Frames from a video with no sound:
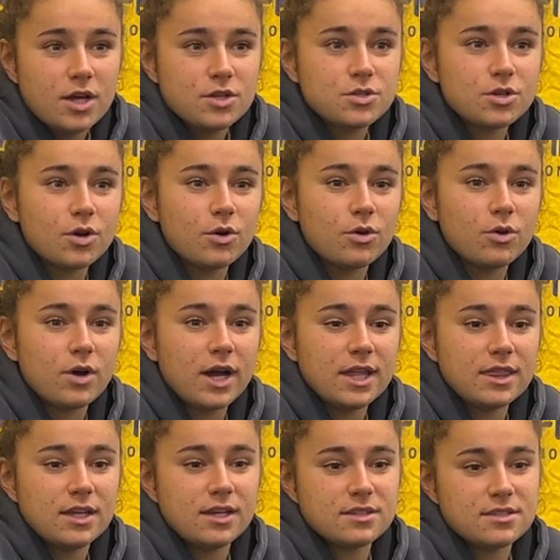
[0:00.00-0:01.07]
so I
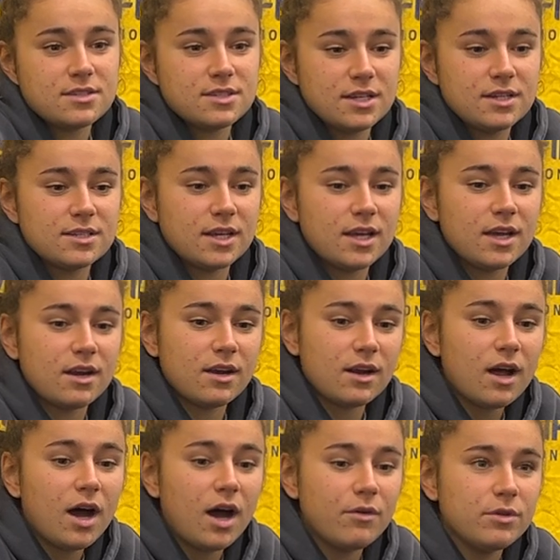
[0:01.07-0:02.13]
think as a six I can
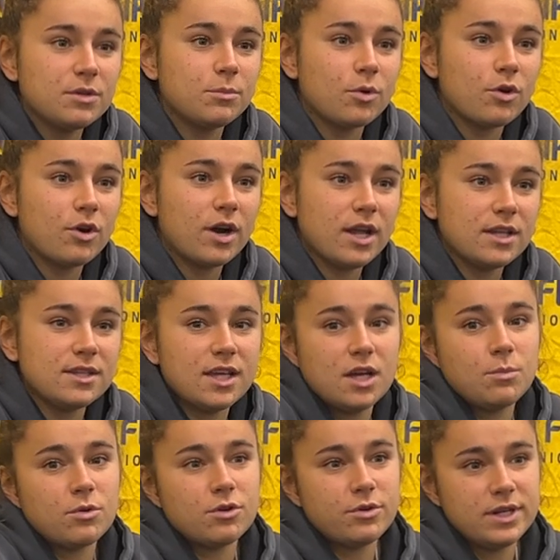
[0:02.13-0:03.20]
have it more and
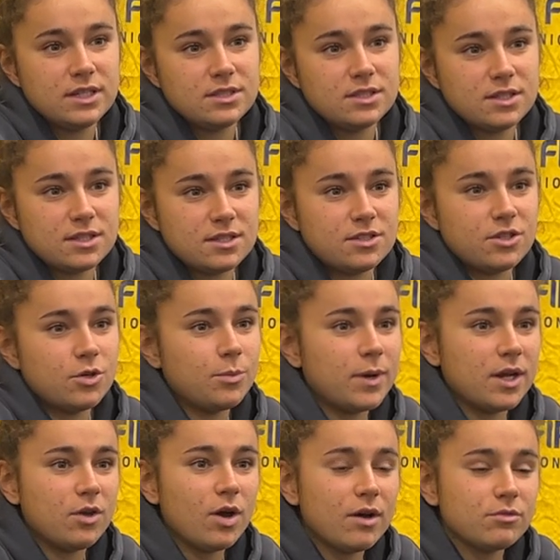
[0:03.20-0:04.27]
take more risk. As a center
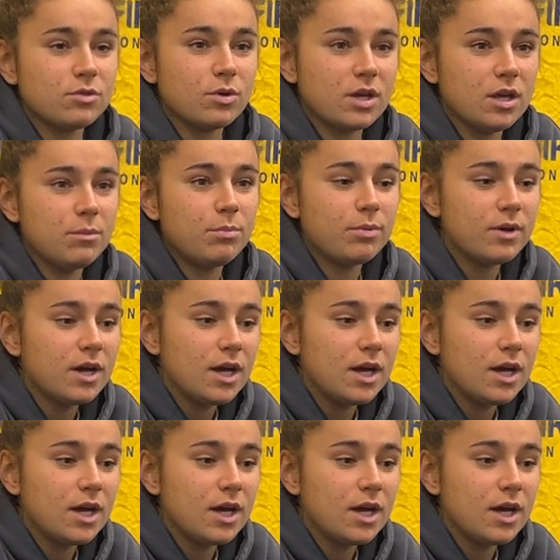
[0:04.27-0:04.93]
back you have to keep